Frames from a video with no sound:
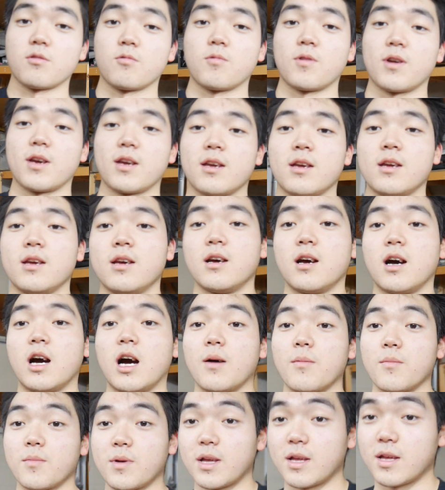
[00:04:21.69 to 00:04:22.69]
way.
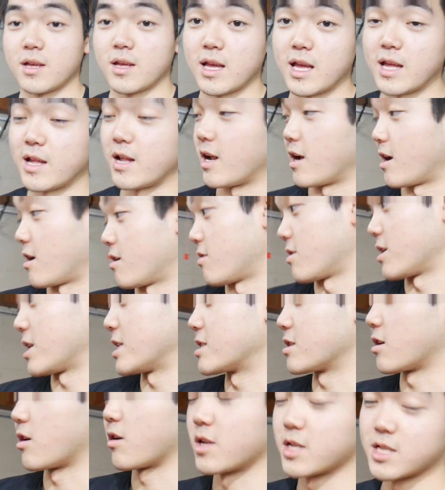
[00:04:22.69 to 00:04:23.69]

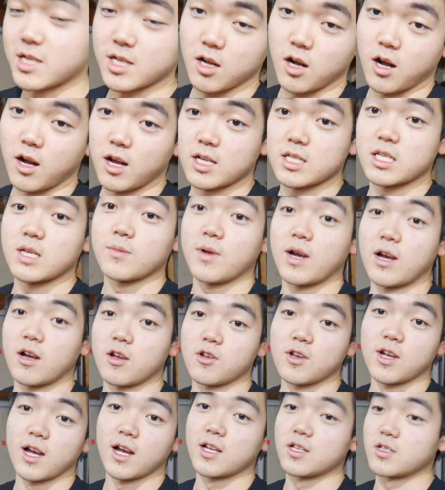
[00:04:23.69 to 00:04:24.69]
It's honestly awesome how
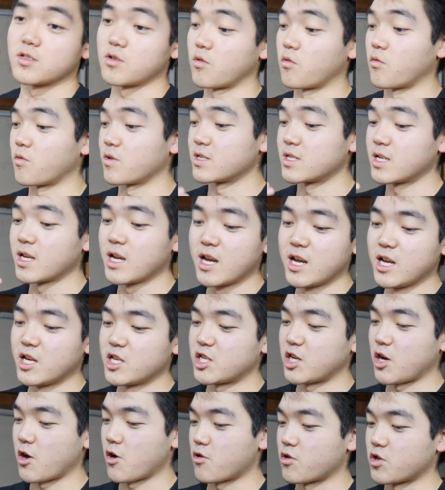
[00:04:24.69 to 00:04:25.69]
you guys always
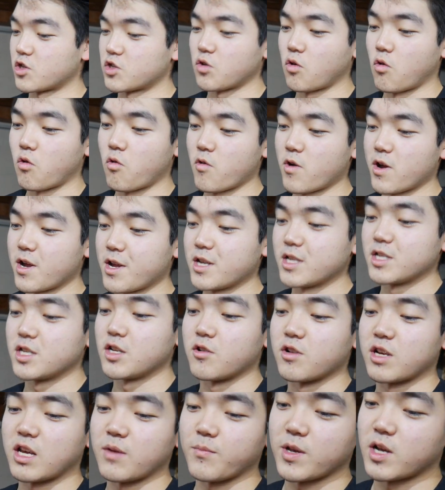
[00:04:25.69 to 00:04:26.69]
share your stories,
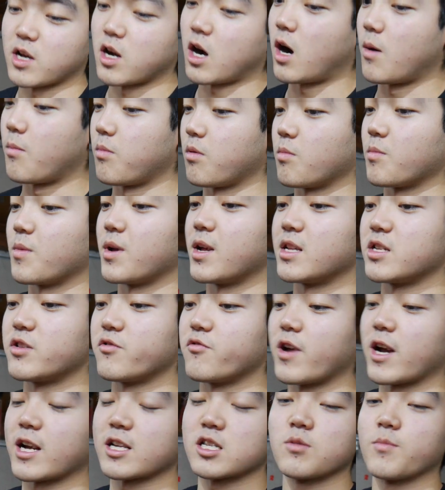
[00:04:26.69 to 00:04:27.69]
you know, give me compliments,
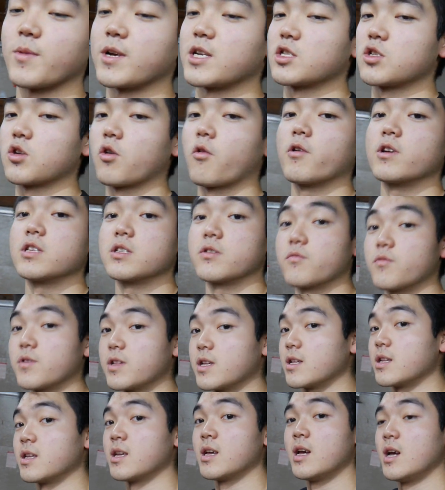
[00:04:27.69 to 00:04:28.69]
react to my stories.
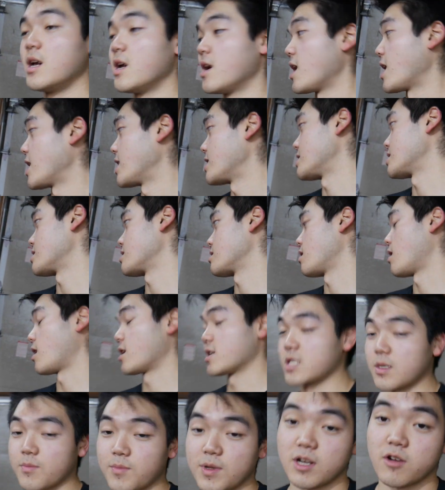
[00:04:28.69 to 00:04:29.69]
Really, it's
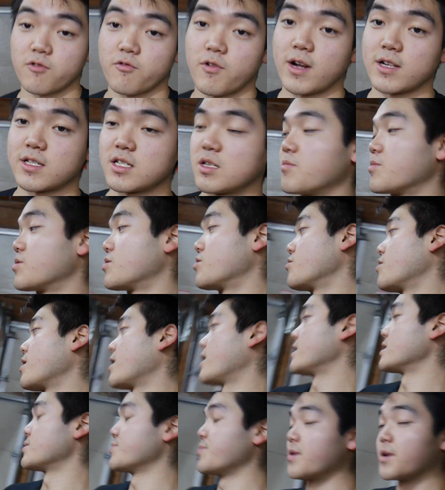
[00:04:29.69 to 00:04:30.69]
awesome interacting with you
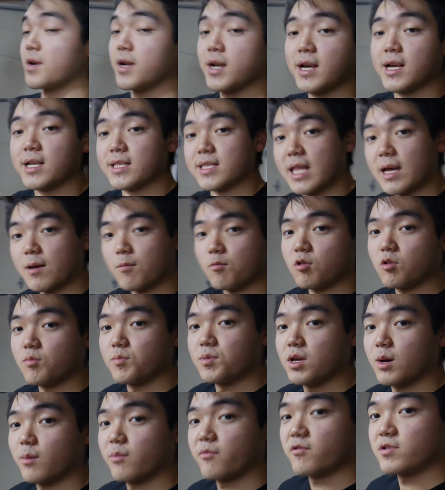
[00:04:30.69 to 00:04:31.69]
guys. But that will
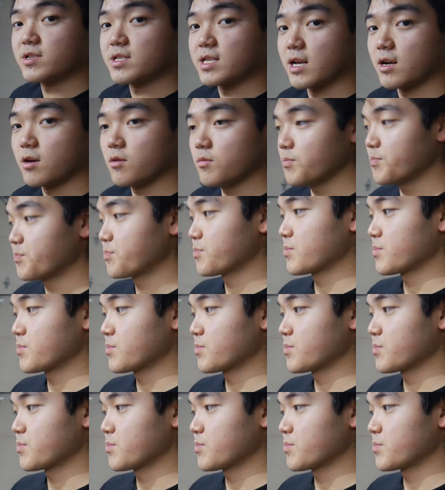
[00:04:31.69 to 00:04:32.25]
be up for sale,